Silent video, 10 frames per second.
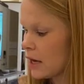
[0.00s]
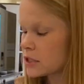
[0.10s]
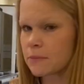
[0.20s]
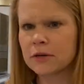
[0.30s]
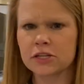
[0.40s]

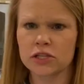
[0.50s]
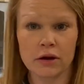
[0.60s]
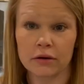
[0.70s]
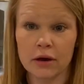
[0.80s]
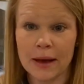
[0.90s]
So we can just
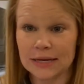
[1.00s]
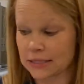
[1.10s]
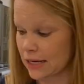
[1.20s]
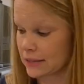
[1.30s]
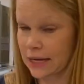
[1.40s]
go back to
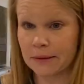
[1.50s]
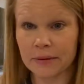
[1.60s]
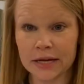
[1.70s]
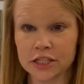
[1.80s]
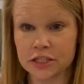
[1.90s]
that same
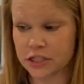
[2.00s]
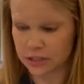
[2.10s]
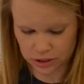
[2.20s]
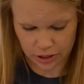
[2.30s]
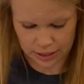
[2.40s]
page I
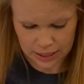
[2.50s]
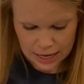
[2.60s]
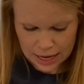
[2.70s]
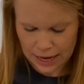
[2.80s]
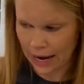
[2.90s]
just done,
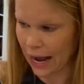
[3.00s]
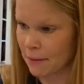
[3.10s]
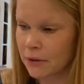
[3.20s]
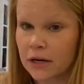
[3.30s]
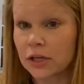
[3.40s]
and
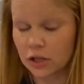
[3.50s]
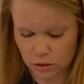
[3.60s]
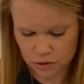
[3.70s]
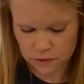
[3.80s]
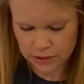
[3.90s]
I'm gonna
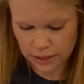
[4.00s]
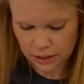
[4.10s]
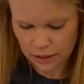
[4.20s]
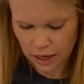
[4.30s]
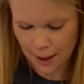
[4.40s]
use
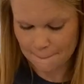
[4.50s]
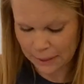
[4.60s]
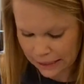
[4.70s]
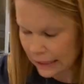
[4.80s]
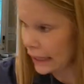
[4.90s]
a
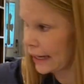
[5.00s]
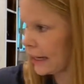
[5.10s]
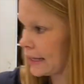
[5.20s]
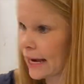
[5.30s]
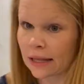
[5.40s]
pink and a
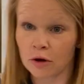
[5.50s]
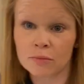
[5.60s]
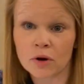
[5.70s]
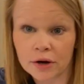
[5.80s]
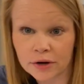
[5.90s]
yellow
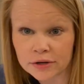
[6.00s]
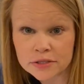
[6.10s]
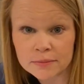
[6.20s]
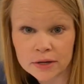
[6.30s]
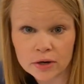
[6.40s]
marker.
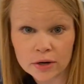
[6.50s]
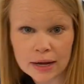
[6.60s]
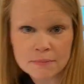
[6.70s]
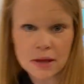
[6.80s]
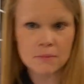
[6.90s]
So I'm gonna
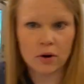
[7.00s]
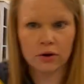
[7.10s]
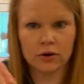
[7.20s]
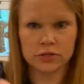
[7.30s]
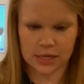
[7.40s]
grab my
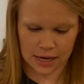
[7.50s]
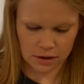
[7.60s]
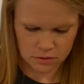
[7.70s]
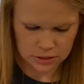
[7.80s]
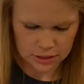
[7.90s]
markers
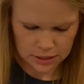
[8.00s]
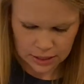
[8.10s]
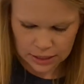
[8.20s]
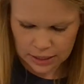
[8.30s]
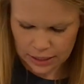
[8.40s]
out,
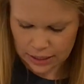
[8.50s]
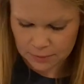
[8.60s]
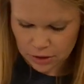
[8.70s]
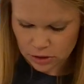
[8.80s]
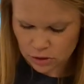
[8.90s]
and I'm
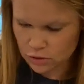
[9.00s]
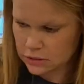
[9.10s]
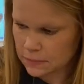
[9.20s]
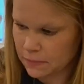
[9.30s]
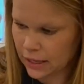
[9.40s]
gonna
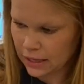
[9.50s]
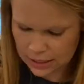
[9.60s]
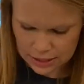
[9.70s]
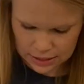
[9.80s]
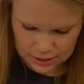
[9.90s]
use
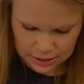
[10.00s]
pink